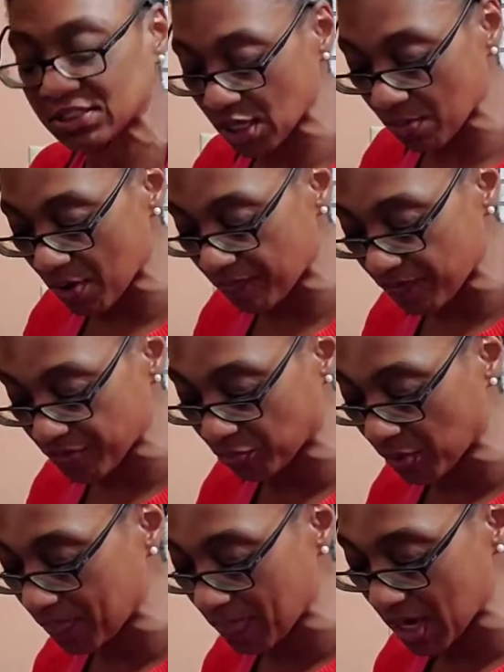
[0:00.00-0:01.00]
it simmer for
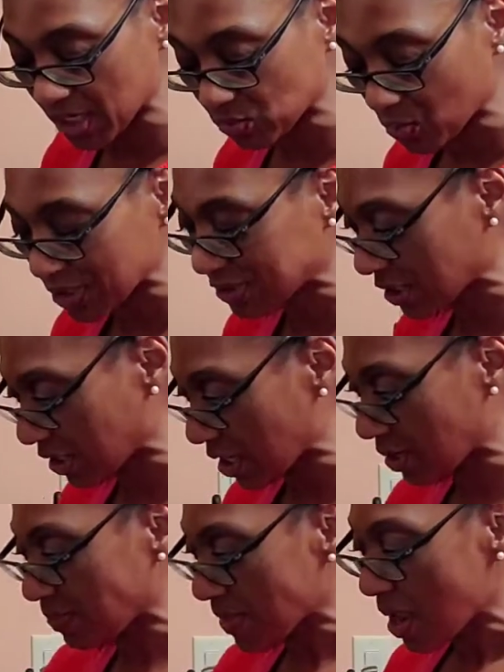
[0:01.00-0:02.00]
3 minutes. Once it
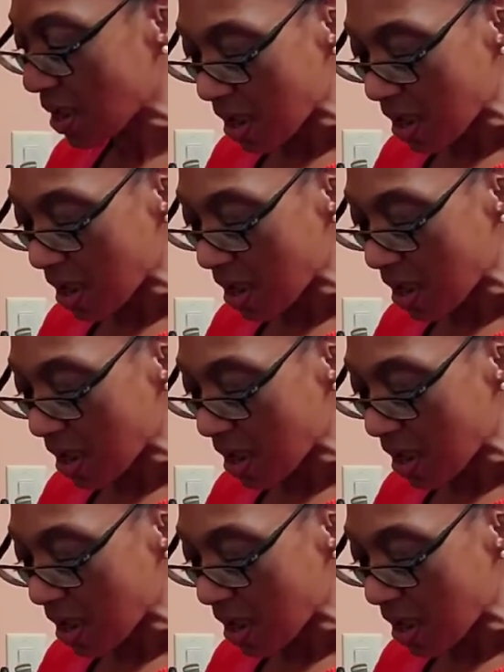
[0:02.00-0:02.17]
gets